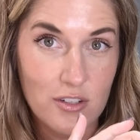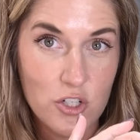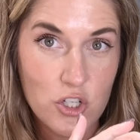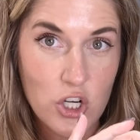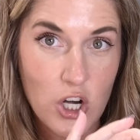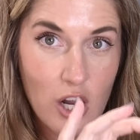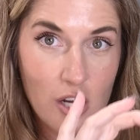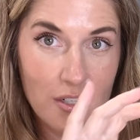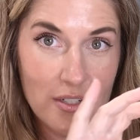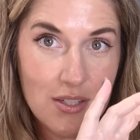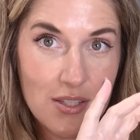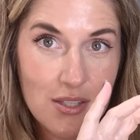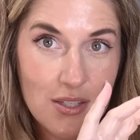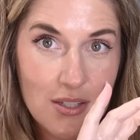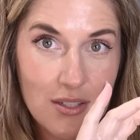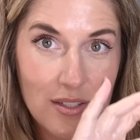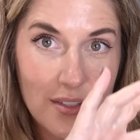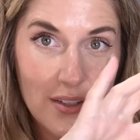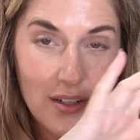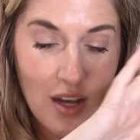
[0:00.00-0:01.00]

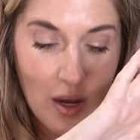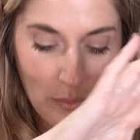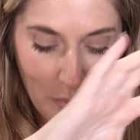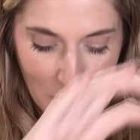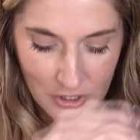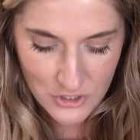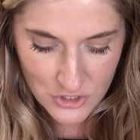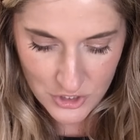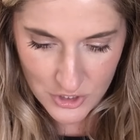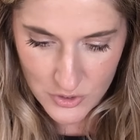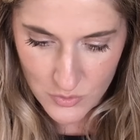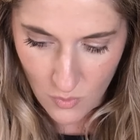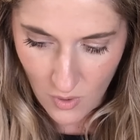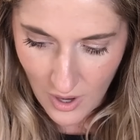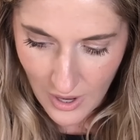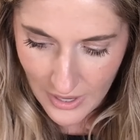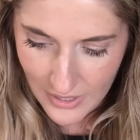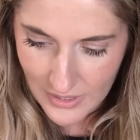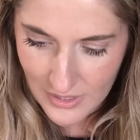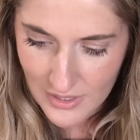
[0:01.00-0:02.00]
chunks, a couple inches
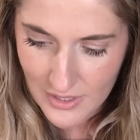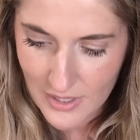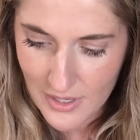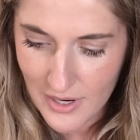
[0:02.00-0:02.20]
wide,